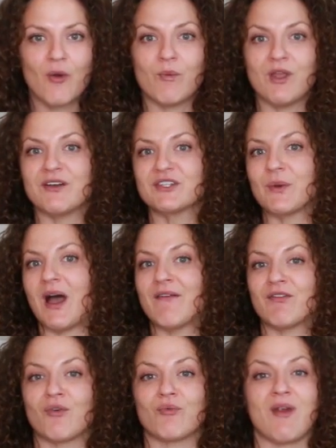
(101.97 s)
We also have
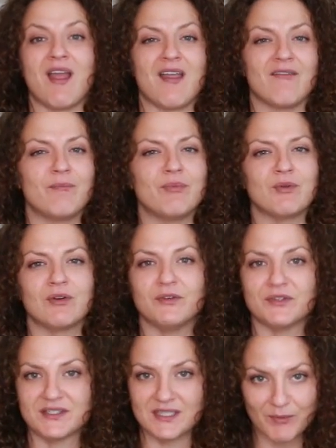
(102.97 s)
an array of beautiful
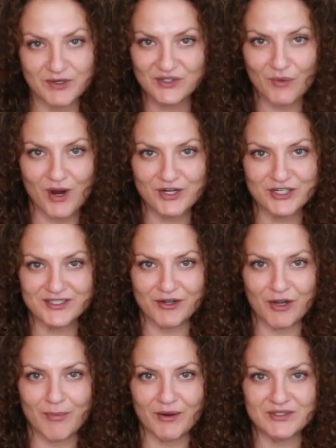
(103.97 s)
summer squashes that
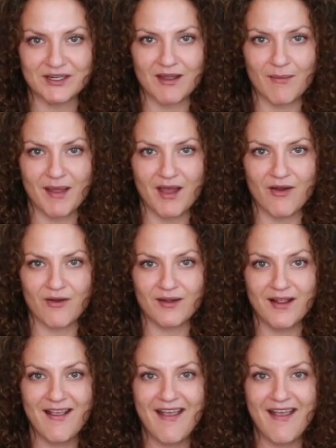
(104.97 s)
are about to come out.